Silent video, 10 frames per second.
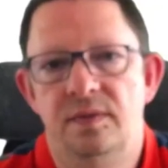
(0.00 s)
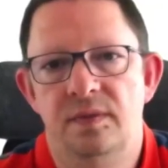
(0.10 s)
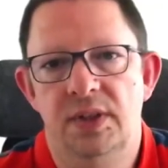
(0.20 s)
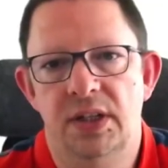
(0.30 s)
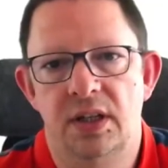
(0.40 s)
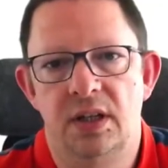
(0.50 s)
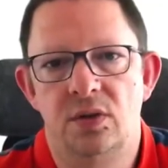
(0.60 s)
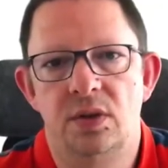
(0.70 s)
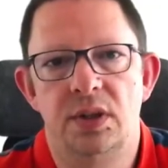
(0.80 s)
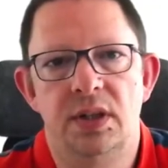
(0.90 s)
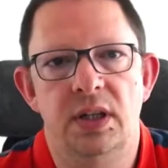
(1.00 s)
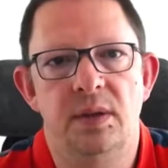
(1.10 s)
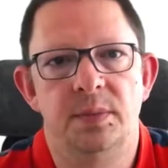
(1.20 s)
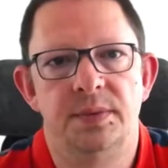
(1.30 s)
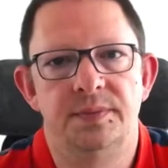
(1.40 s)
here in Google
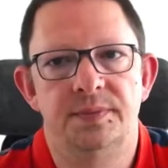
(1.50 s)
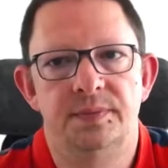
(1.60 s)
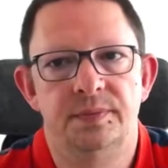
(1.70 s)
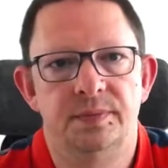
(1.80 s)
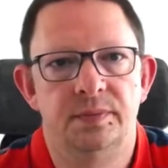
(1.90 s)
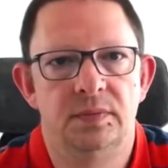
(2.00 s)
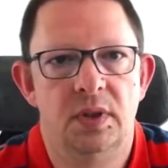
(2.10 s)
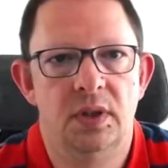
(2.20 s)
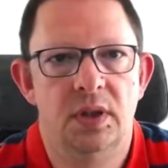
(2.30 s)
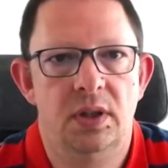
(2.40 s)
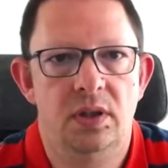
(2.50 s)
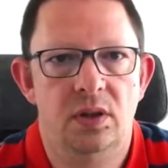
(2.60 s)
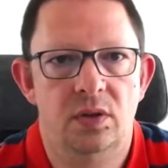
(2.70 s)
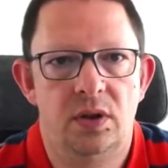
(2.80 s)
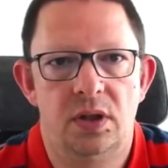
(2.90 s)
Keep.
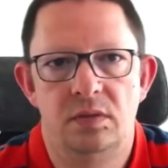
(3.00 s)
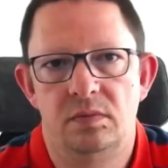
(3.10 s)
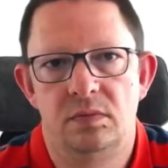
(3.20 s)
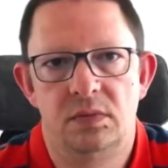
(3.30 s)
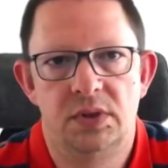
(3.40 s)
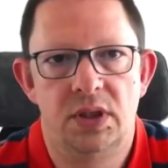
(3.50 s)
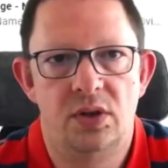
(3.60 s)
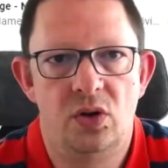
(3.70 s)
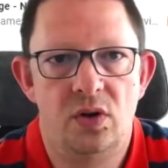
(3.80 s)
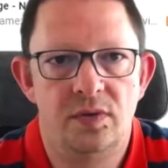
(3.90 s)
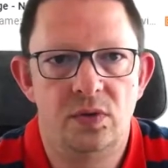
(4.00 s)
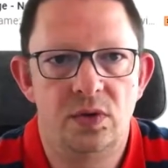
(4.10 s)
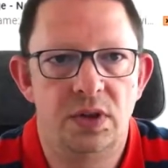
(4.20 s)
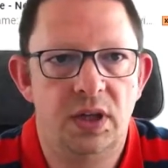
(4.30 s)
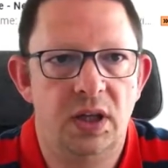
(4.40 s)
You can turn off
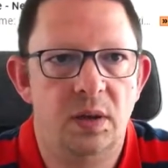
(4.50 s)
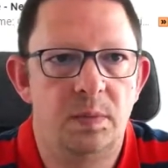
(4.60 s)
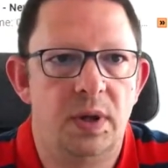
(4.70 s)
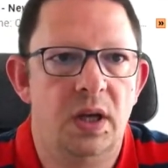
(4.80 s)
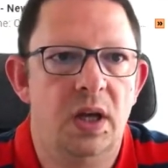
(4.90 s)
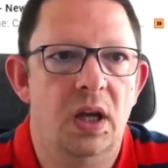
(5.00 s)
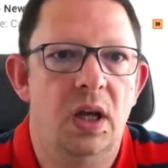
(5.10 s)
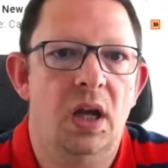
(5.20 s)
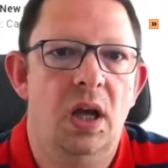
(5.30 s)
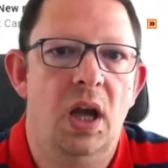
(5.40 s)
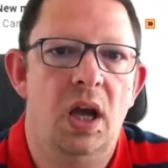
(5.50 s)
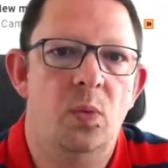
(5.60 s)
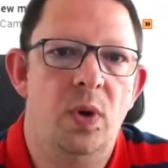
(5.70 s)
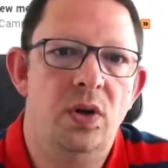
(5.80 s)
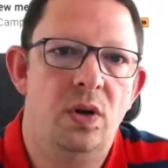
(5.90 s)
Google Keep, and
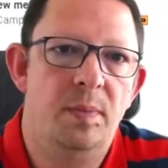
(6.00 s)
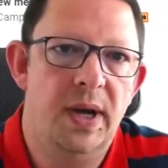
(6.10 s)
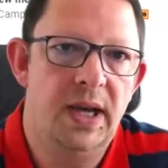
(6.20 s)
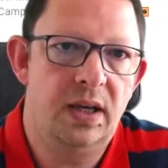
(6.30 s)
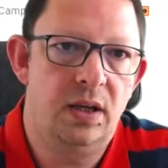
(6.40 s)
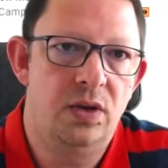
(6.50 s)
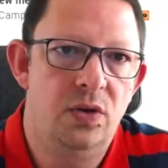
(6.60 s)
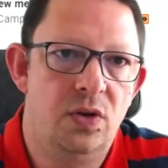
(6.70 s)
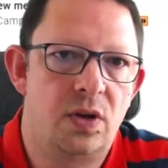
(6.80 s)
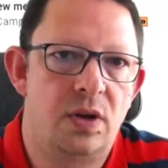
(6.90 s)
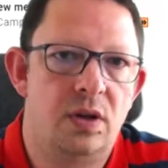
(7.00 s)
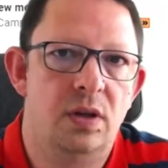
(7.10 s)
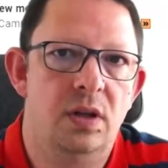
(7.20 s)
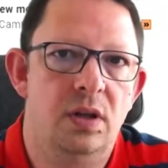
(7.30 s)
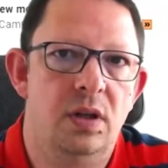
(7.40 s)
when you're back in your
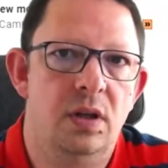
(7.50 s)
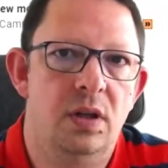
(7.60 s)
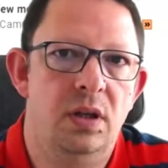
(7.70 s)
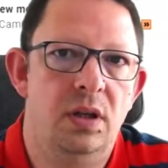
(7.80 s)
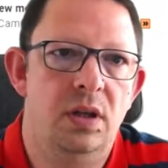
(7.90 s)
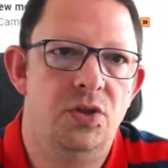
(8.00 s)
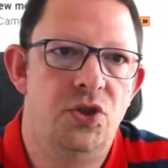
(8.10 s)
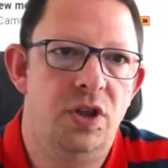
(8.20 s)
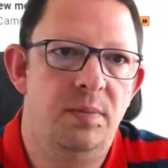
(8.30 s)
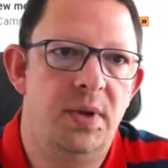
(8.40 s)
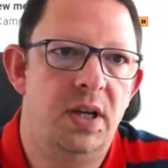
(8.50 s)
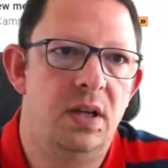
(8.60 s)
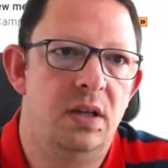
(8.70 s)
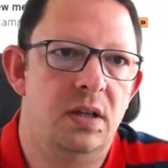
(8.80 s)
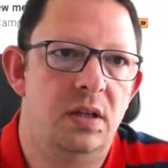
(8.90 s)

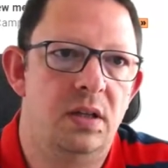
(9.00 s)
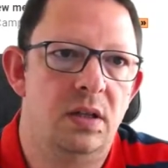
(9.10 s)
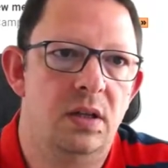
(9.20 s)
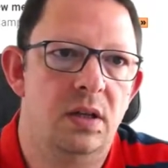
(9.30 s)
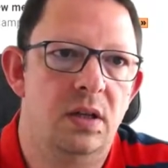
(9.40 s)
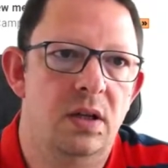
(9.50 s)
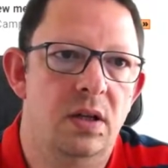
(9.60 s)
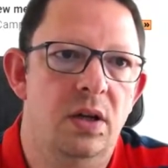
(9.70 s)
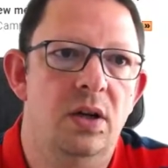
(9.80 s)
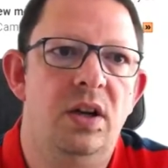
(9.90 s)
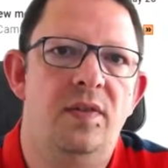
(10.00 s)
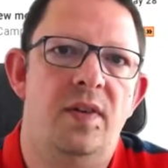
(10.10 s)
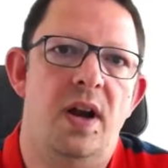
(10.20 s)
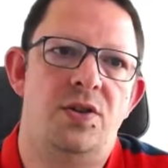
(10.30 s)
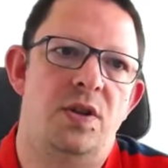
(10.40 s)
Gmail,
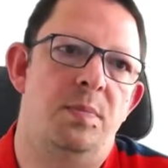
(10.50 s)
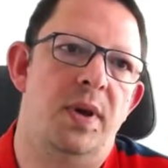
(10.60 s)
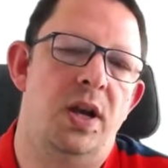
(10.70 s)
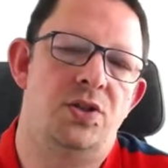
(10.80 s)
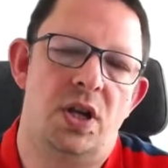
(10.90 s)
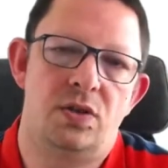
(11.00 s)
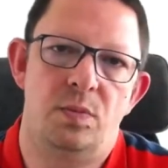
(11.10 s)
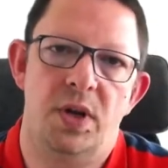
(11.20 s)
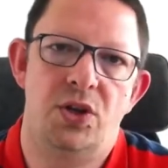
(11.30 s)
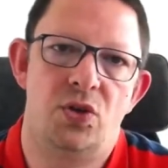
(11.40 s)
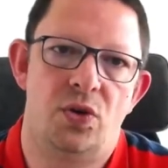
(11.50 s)
refresh the page just to make sure